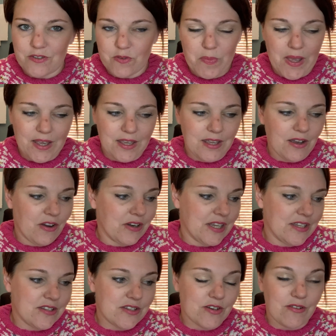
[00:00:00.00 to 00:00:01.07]
of Peggy on
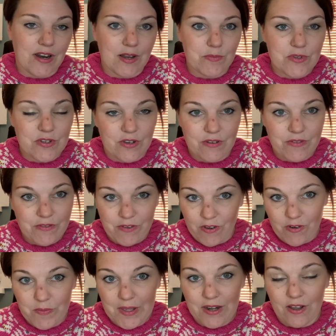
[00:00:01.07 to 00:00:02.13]
Instagram. So if you follow
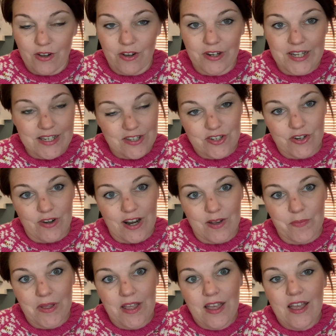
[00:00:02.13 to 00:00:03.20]
me along on Instagram,
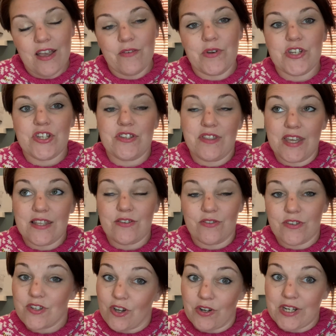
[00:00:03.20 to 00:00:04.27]
which is
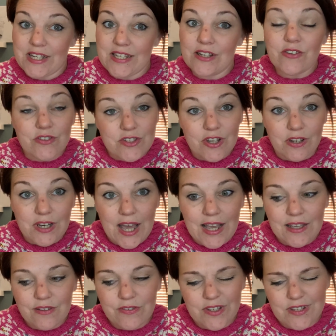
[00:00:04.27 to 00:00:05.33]

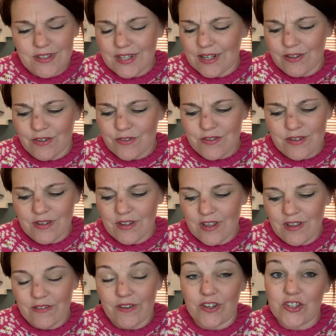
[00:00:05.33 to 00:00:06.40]
this_Knitty_life, you can see loads.
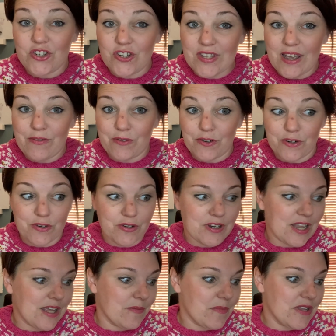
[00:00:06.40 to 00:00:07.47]
She does have her own
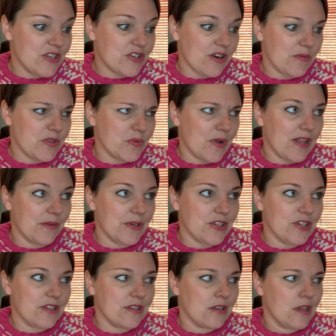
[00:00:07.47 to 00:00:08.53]
Instagram as well, which
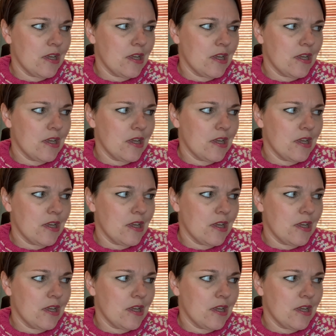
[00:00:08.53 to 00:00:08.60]
is